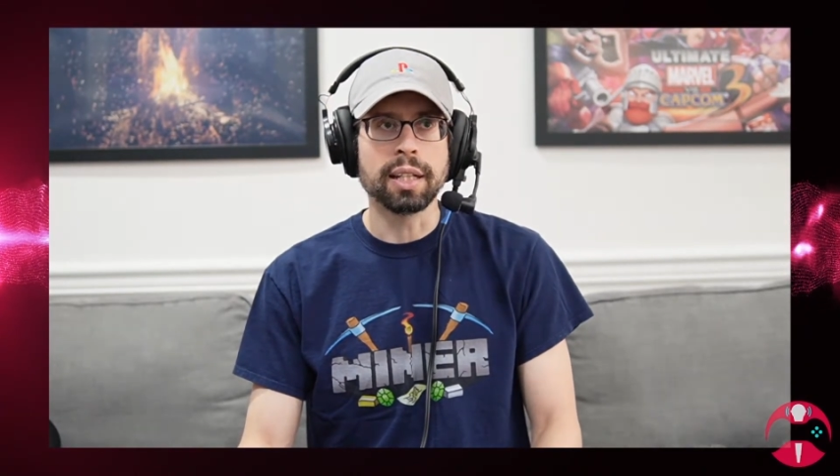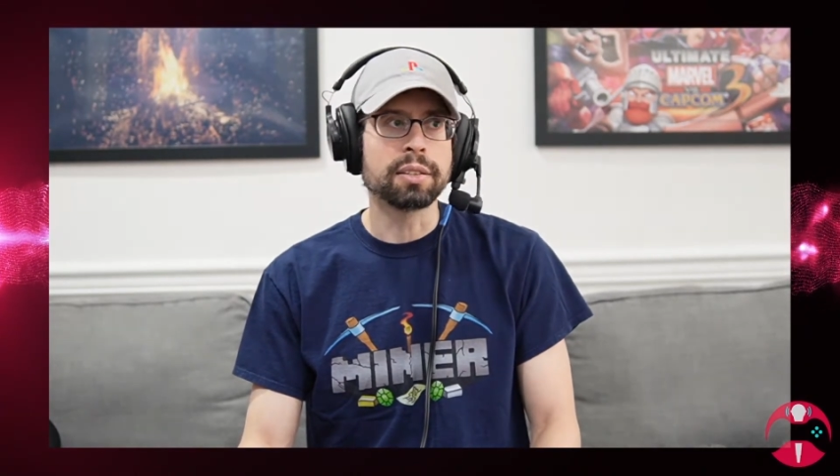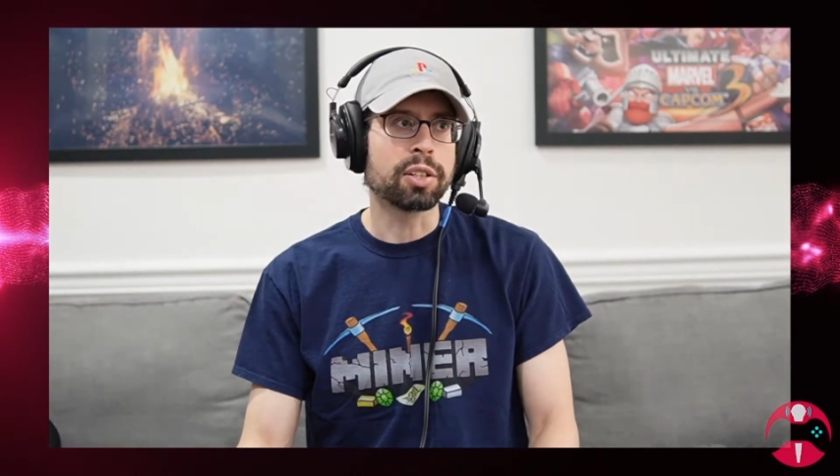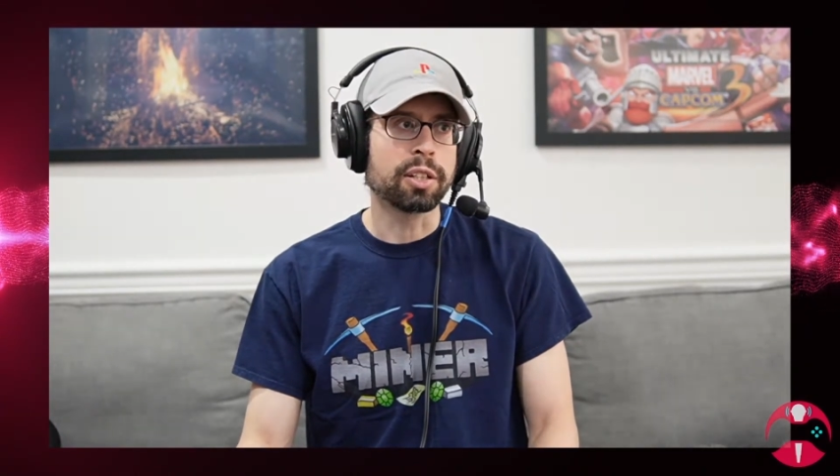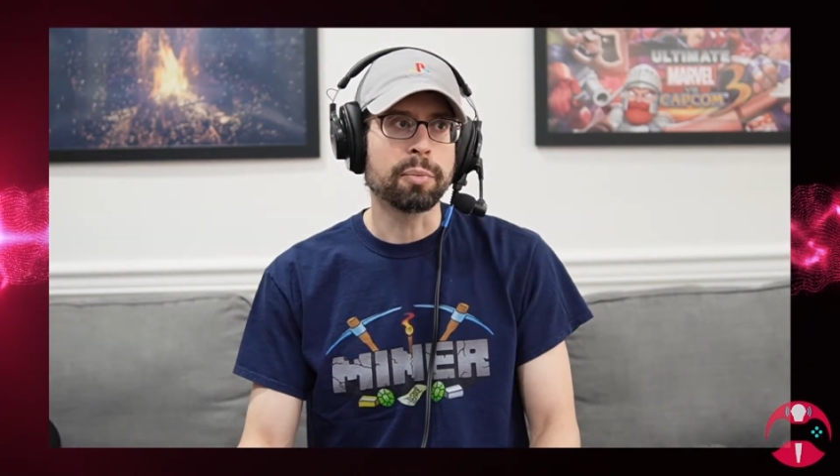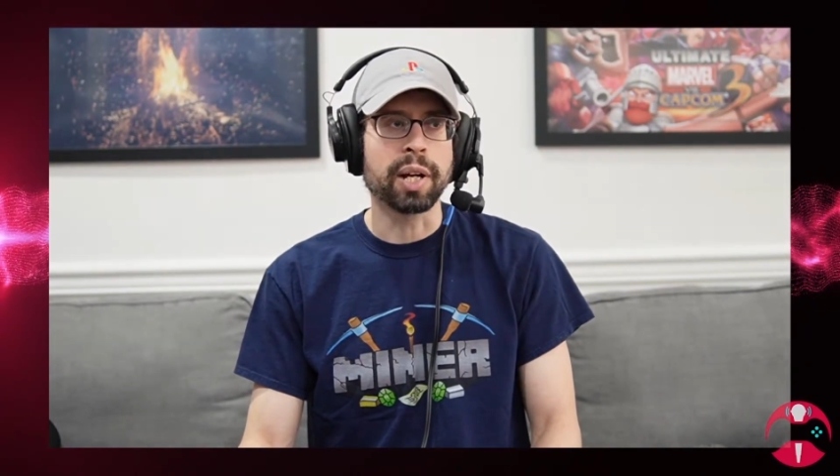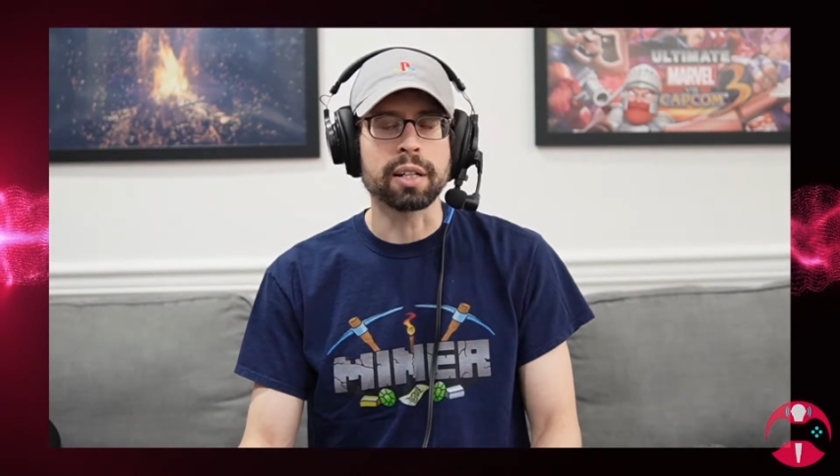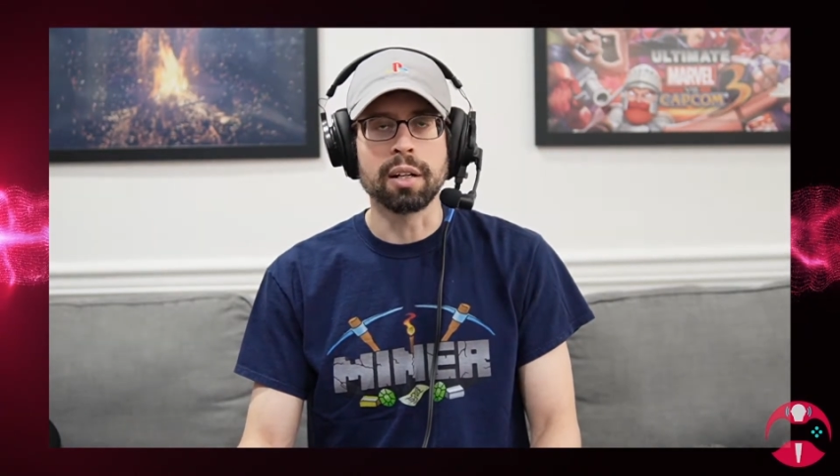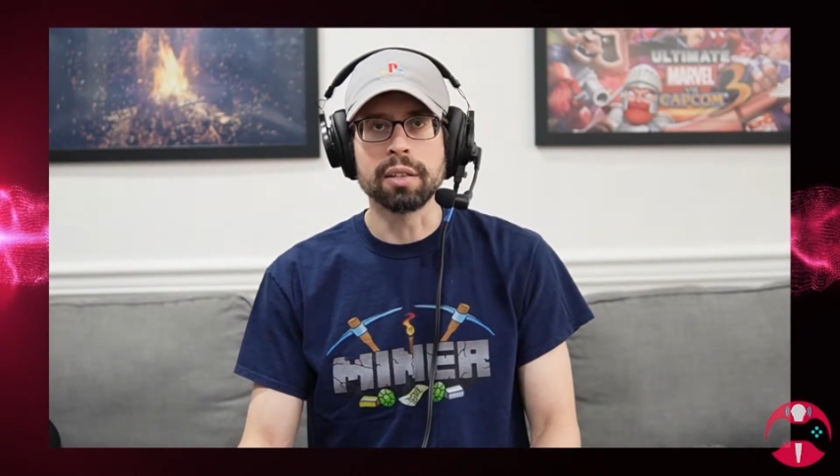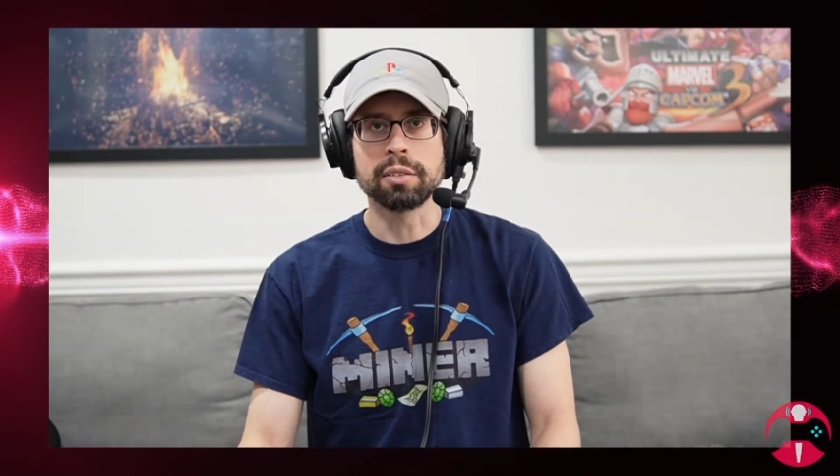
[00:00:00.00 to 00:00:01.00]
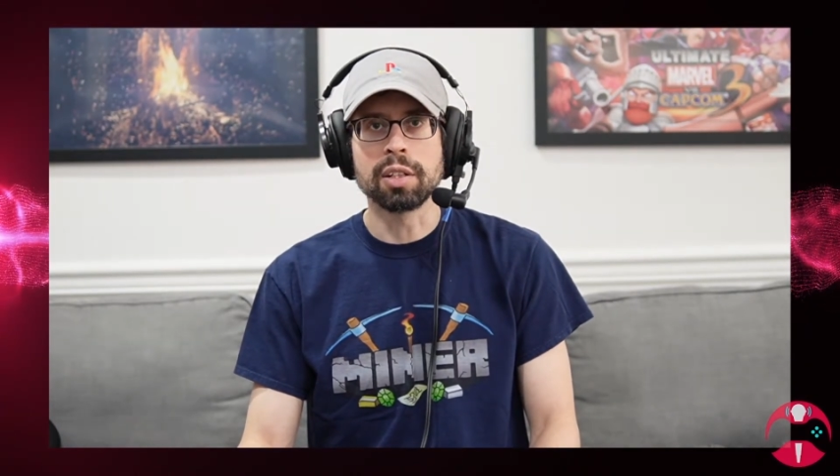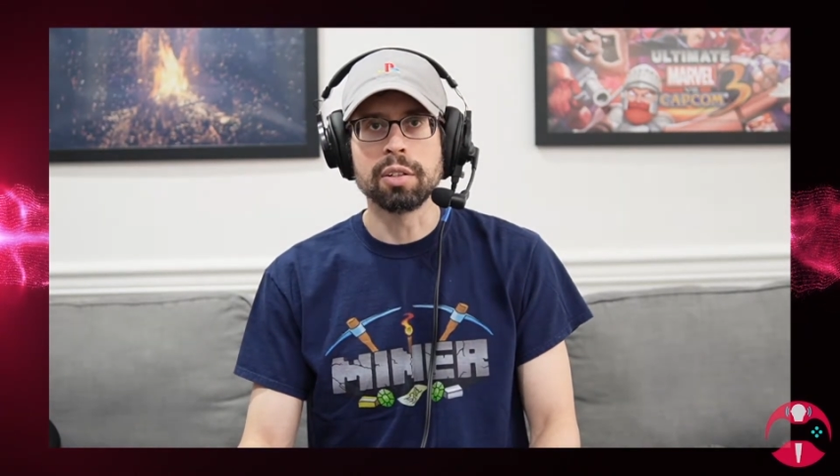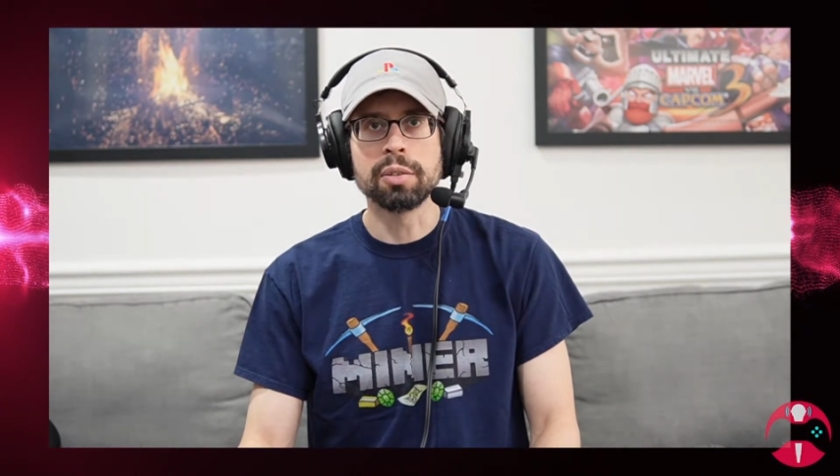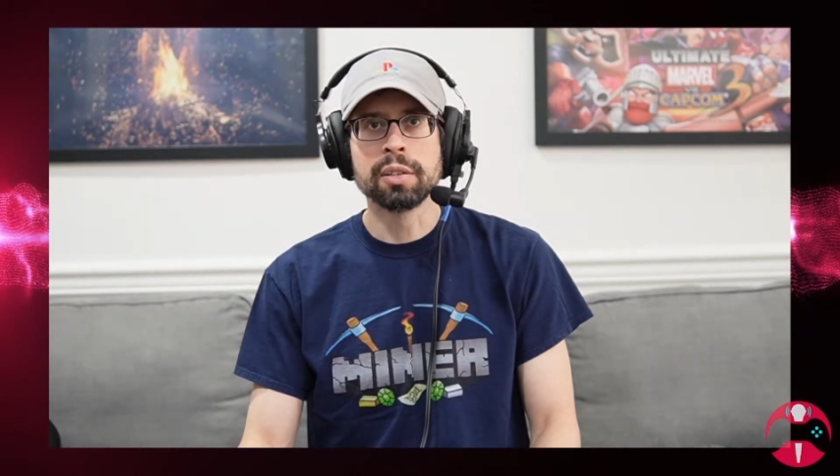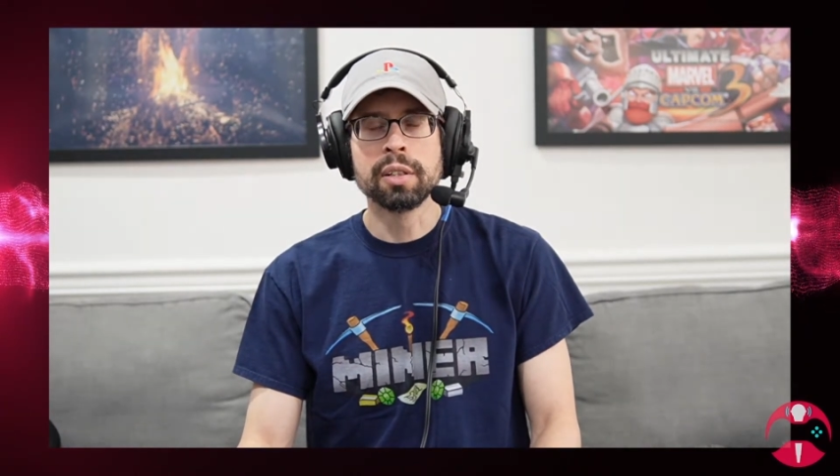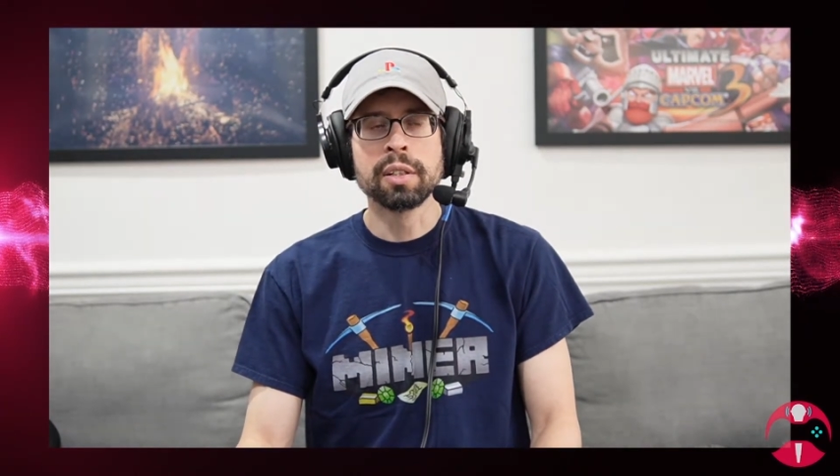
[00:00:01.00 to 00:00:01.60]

then turn it back on. So,